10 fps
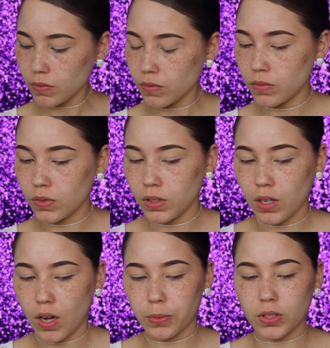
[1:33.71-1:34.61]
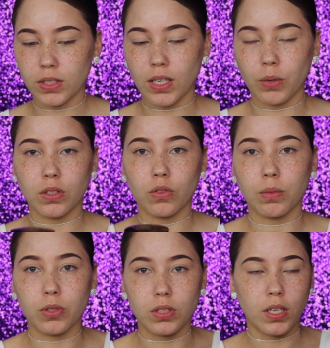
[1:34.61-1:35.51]
I'm just going to set it with the
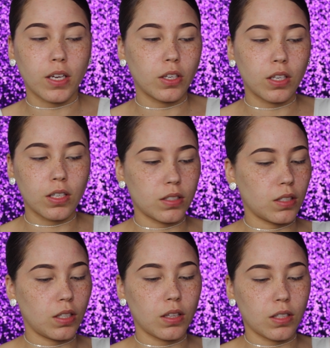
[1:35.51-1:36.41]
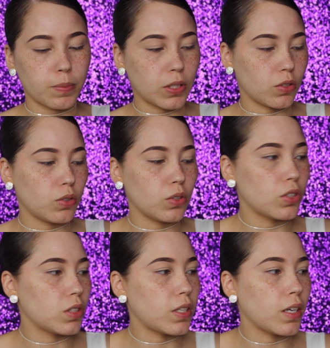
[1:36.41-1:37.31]
Laura Mercier. It is anything special. You can
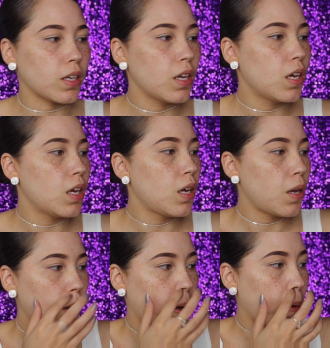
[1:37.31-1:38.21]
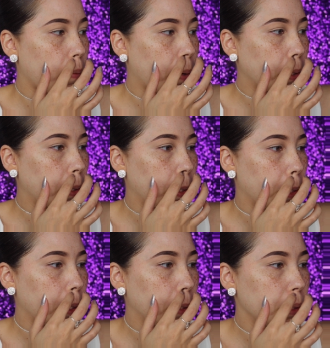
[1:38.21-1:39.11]
just take a brush and
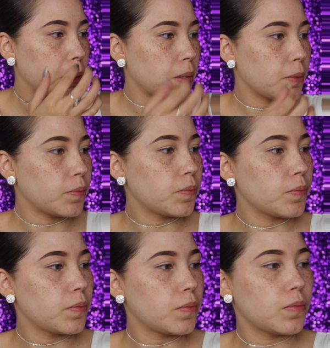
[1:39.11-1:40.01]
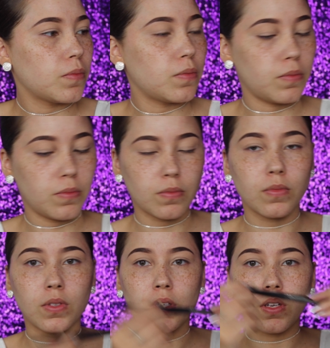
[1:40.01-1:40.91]
just...
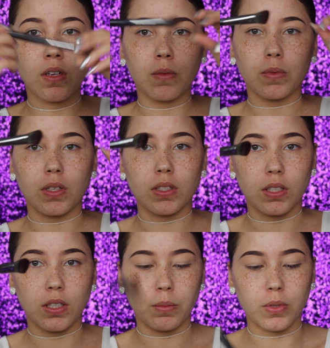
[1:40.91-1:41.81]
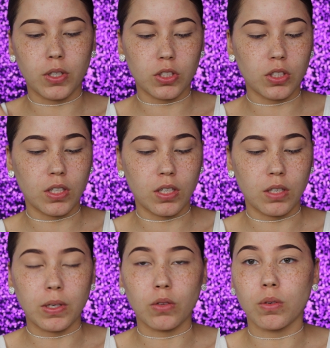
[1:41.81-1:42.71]
I'm going to take any brush
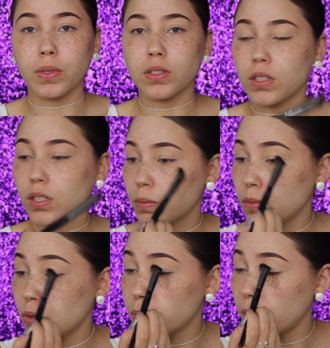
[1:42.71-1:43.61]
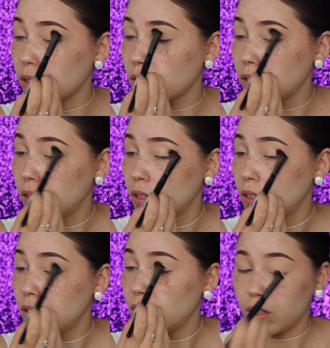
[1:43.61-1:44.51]
and my Laura Mercier loose powder,
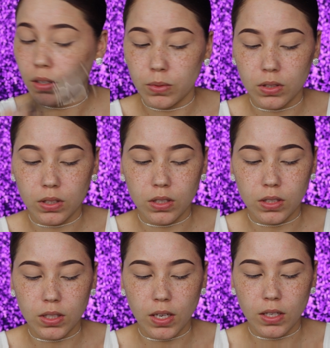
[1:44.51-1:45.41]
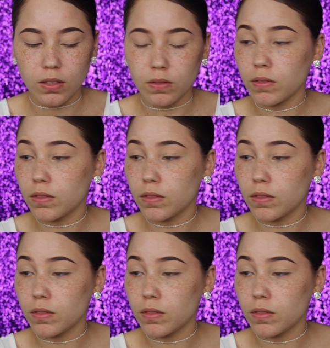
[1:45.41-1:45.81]
and I'm just going to set